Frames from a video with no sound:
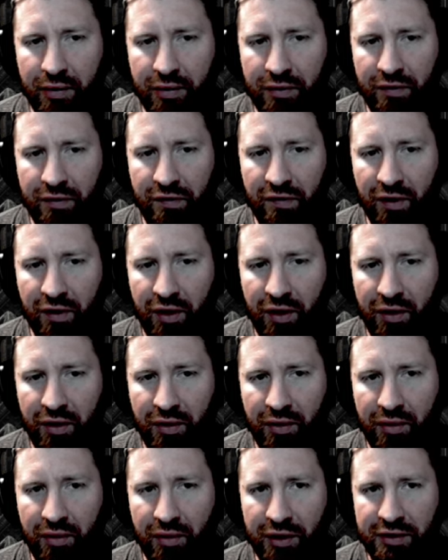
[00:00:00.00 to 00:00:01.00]

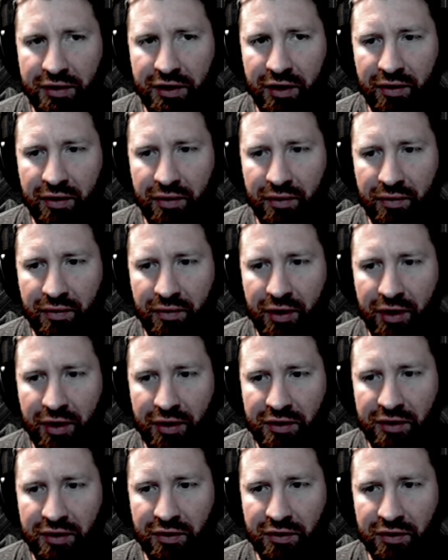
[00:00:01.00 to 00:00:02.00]
So let's get rid of
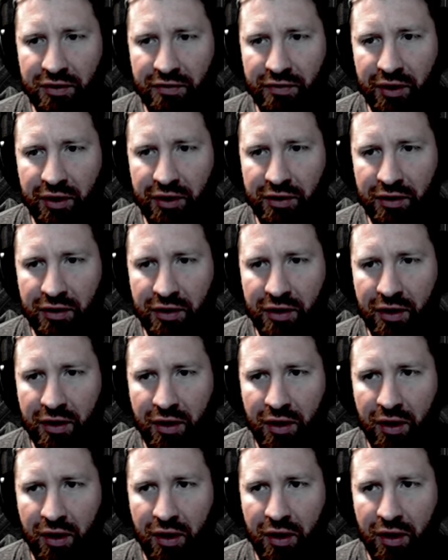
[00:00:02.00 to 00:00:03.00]
the Silks of Victor.
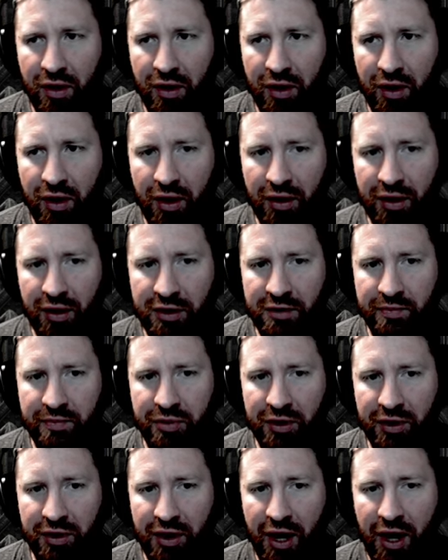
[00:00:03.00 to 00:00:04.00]
And let's
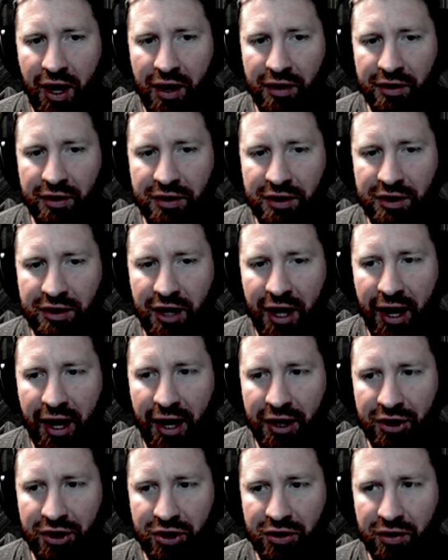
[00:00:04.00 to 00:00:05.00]
put that in the
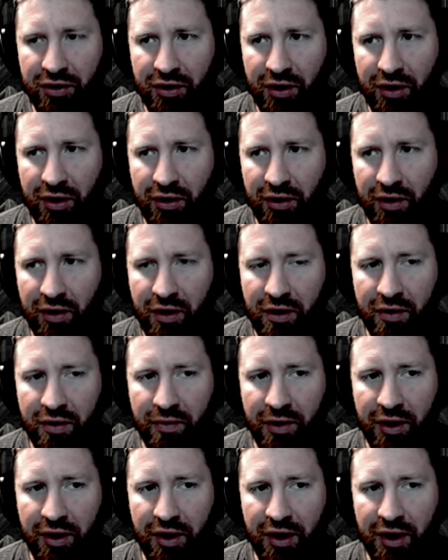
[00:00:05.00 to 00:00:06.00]
stash along
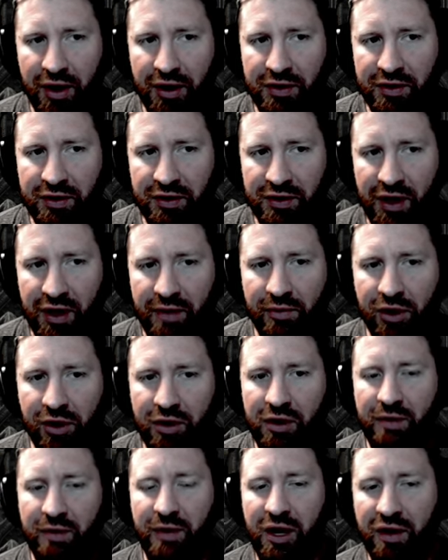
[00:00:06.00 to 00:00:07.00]
with this. Because I'm
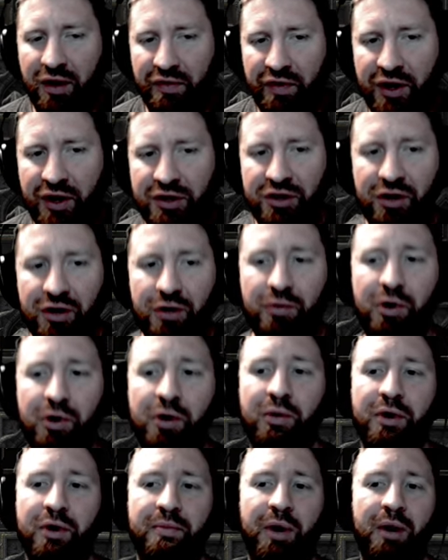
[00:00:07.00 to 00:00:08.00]
looking to make a Frenzy or
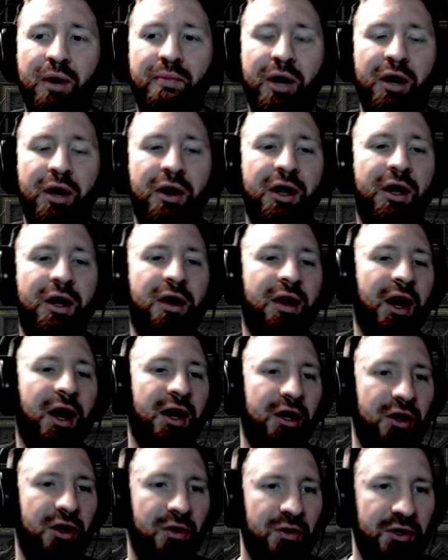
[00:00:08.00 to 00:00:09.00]
Whirlwind Barbarian
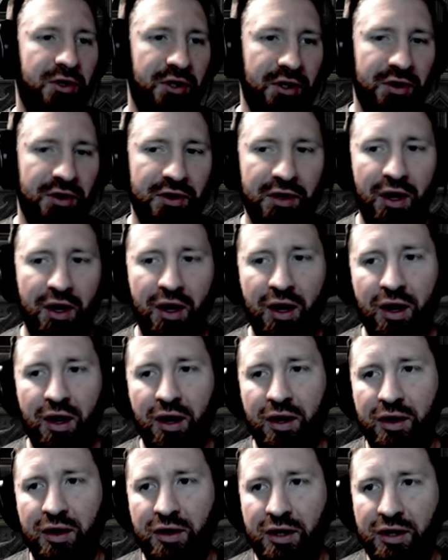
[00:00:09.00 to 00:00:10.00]
that uses
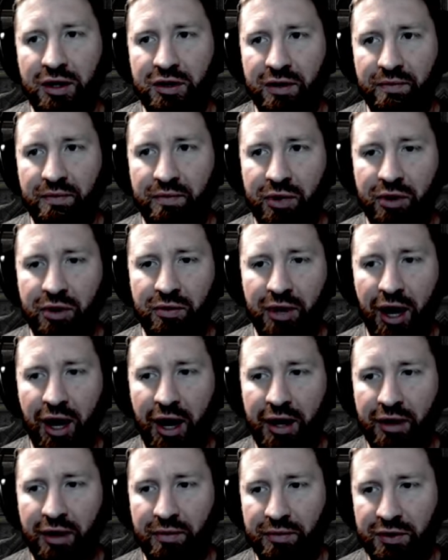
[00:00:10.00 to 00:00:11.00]
these imbued
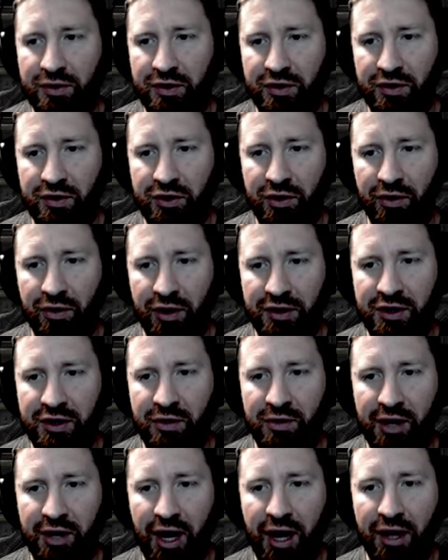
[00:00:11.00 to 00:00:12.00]
items. So let's see
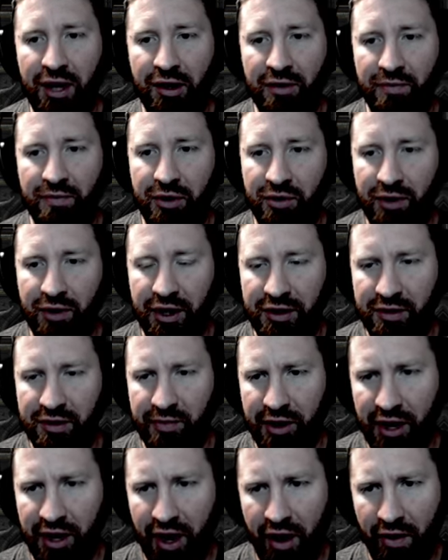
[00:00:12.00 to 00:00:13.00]
what the hell imbue gets
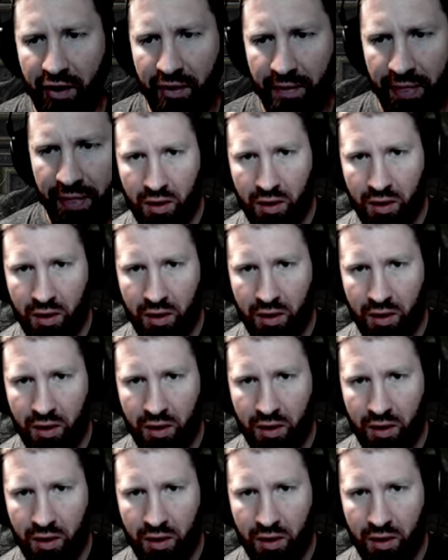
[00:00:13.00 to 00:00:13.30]
me now.